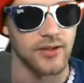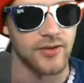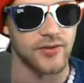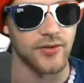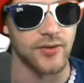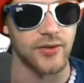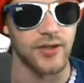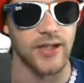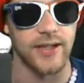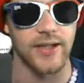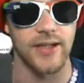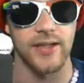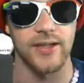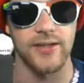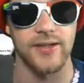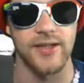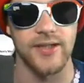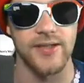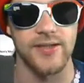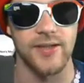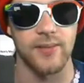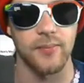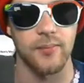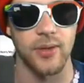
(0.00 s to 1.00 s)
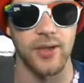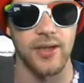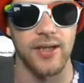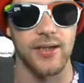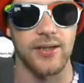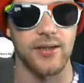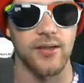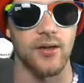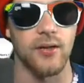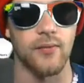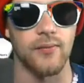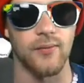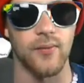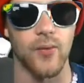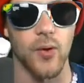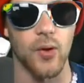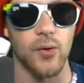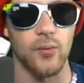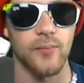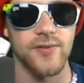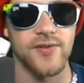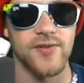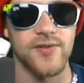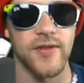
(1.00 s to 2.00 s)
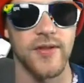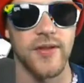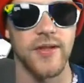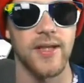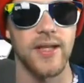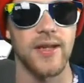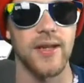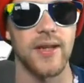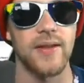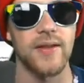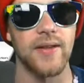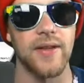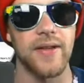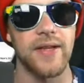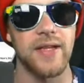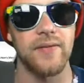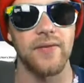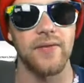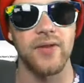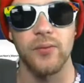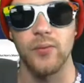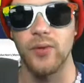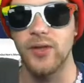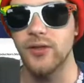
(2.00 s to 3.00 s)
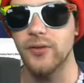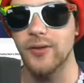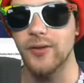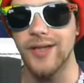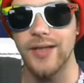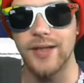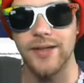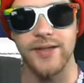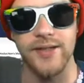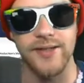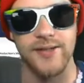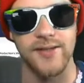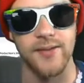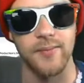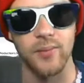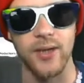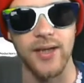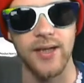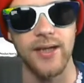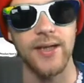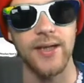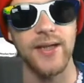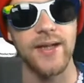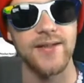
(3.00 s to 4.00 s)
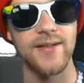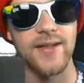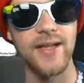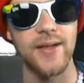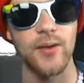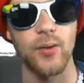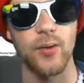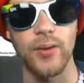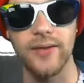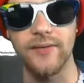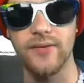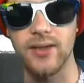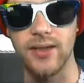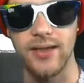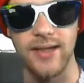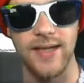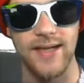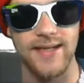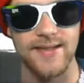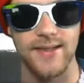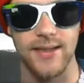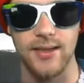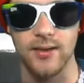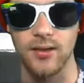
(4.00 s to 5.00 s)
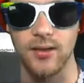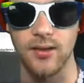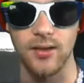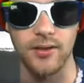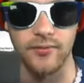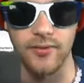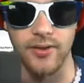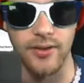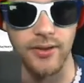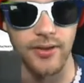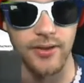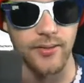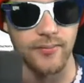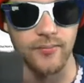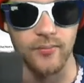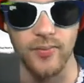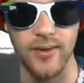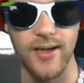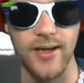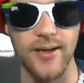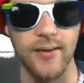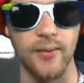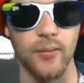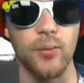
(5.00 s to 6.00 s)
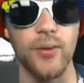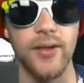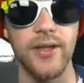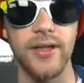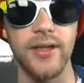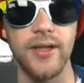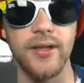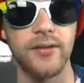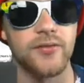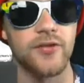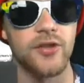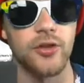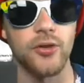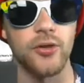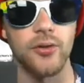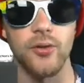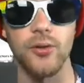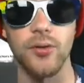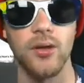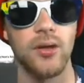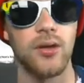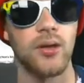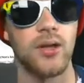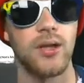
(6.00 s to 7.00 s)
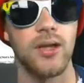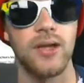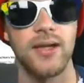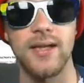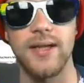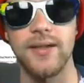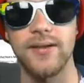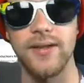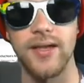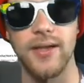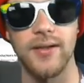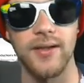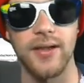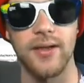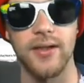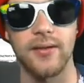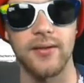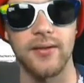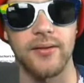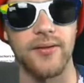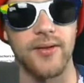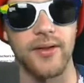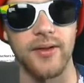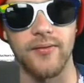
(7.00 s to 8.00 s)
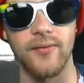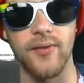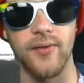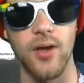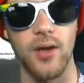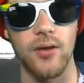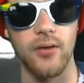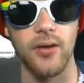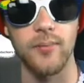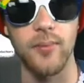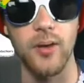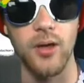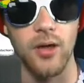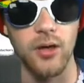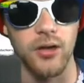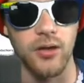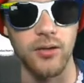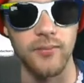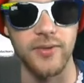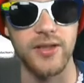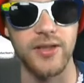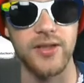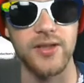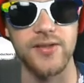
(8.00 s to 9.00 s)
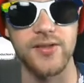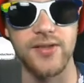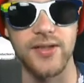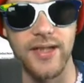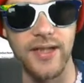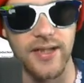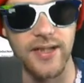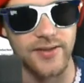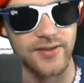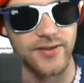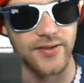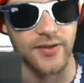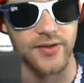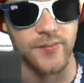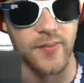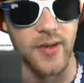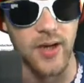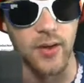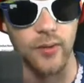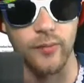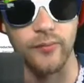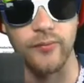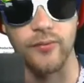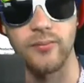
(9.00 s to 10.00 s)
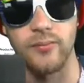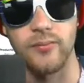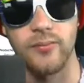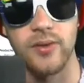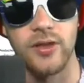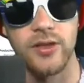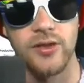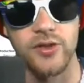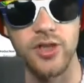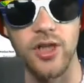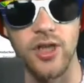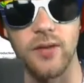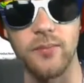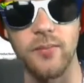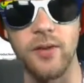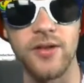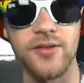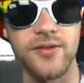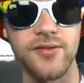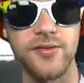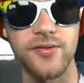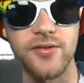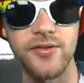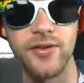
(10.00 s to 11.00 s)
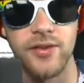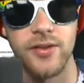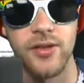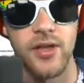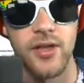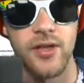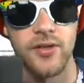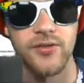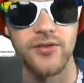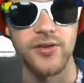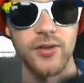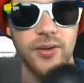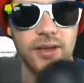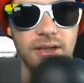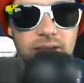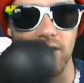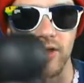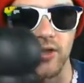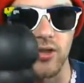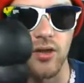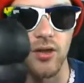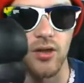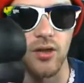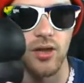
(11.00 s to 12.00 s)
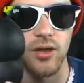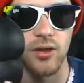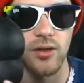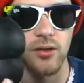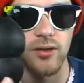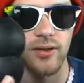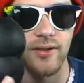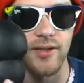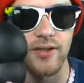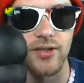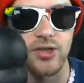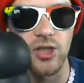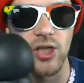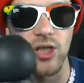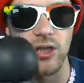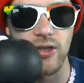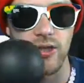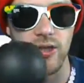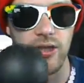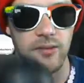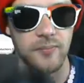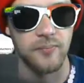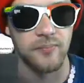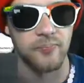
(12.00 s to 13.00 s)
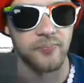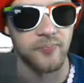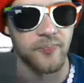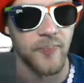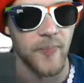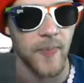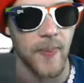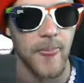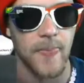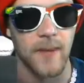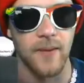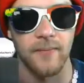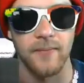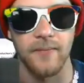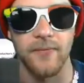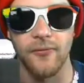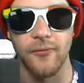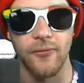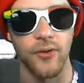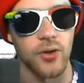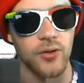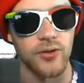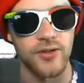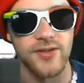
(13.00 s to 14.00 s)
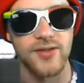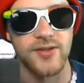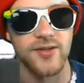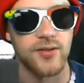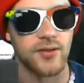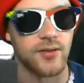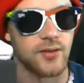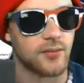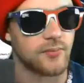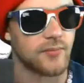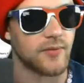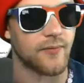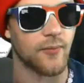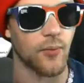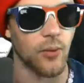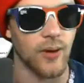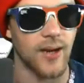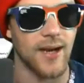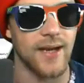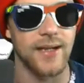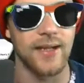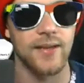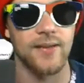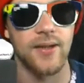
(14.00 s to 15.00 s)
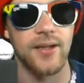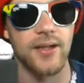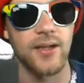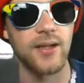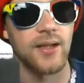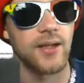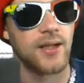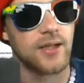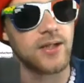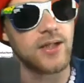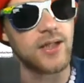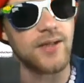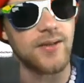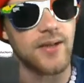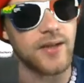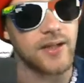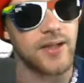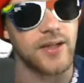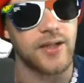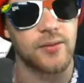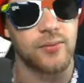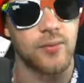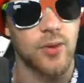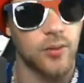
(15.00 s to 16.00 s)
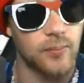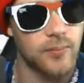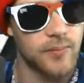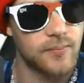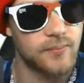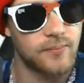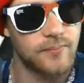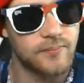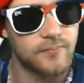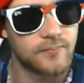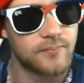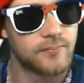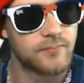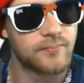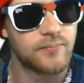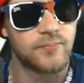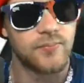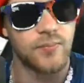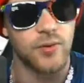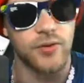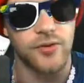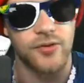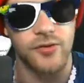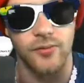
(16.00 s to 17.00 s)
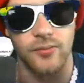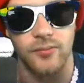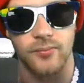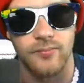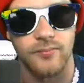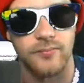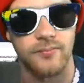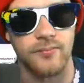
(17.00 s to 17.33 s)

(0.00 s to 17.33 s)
So you got to get a decent brand of ropes. And even when you get a decent brand, they don't even last that long, really. Probably a week, 2, and then they're falling apart because they got such powerful jaw muscles. So get the Kong and the Chuck It first before anything, and then get a rope or 2.